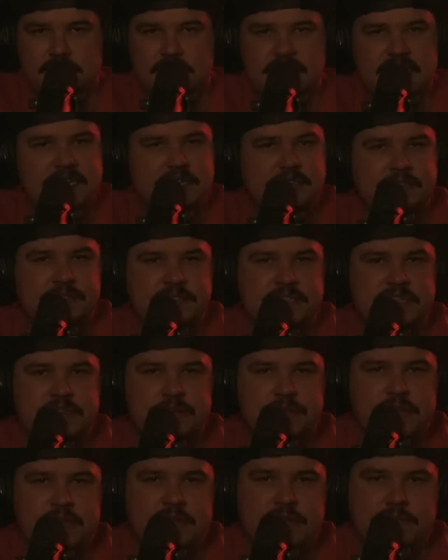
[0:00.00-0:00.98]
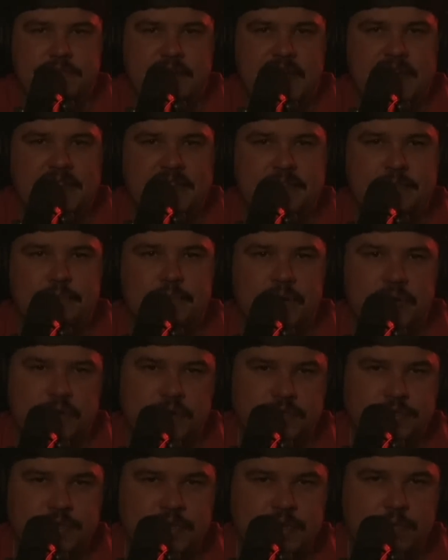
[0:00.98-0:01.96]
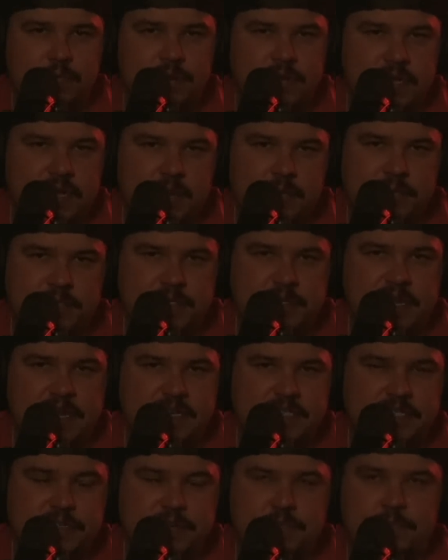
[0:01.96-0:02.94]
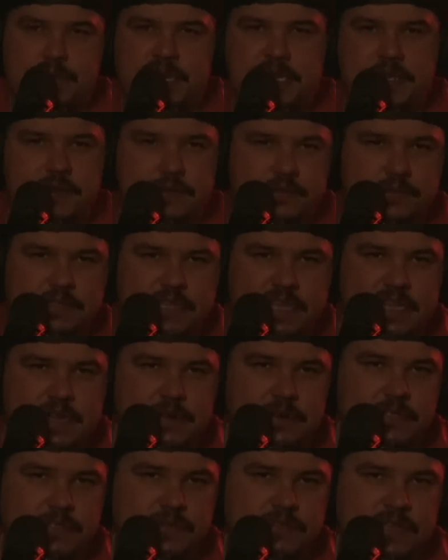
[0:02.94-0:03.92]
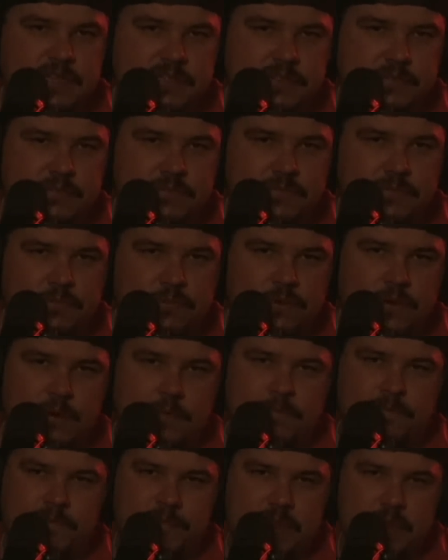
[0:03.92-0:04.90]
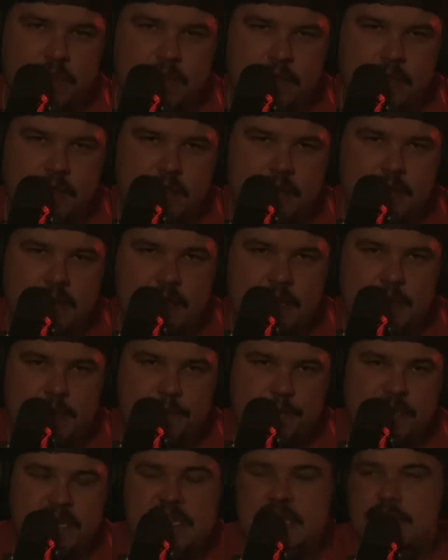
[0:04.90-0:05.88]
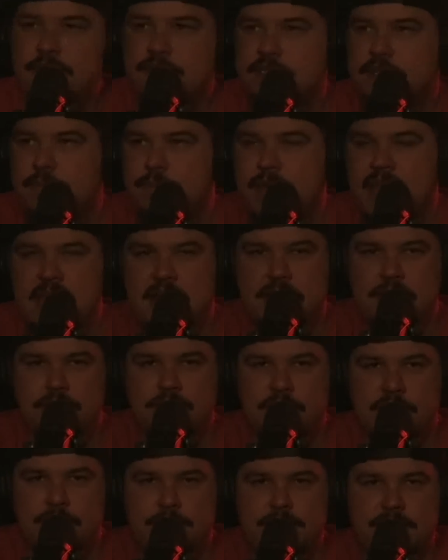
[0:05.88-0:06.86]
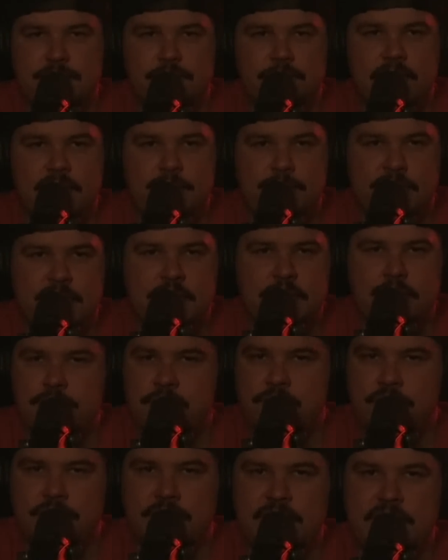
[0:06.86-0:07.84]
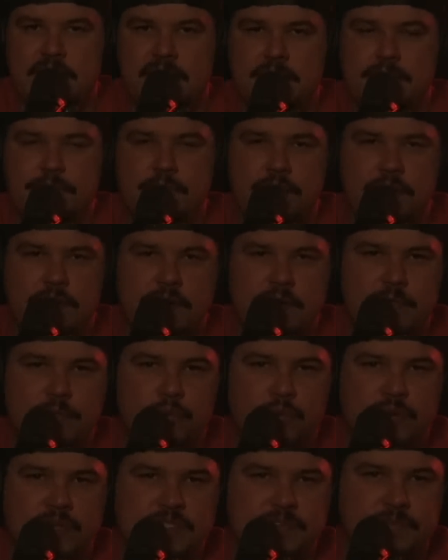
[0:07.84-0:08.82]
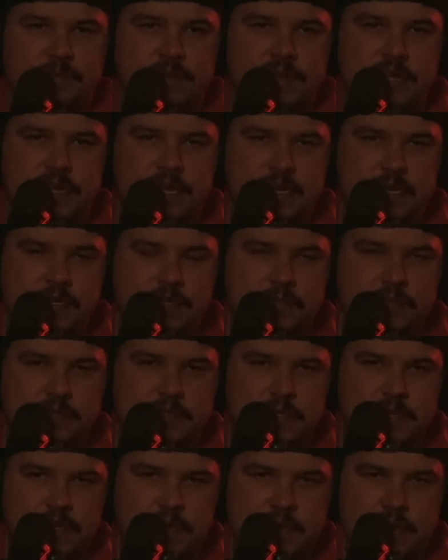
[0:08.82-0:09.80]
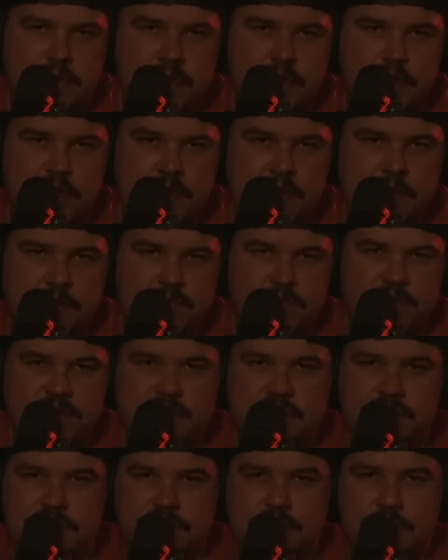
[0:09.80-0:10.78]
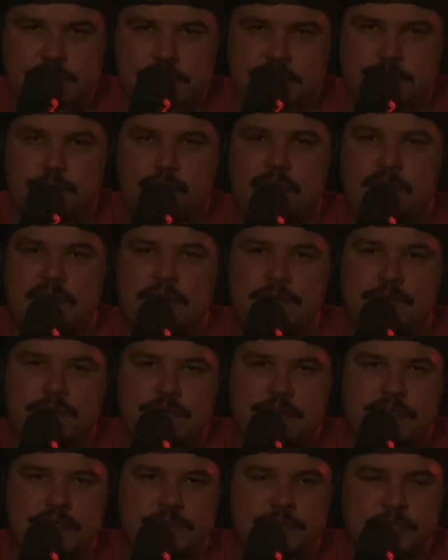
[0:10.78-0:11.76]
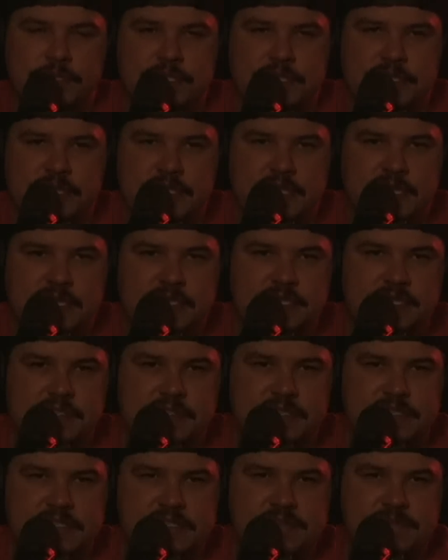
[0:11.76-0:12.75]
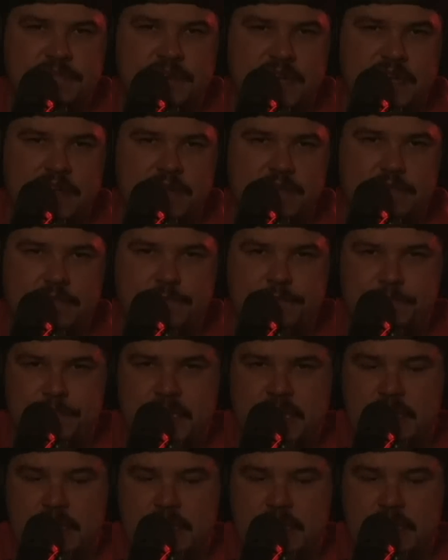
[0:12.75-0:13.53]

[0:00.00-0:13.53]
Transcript: And his secret, violent murder streak wouldn't come to light until many years later in 2004. But he was a man who had been raping, mutilating, and murdering boys for years. Francisco was born in Northeast Brazil in 1965.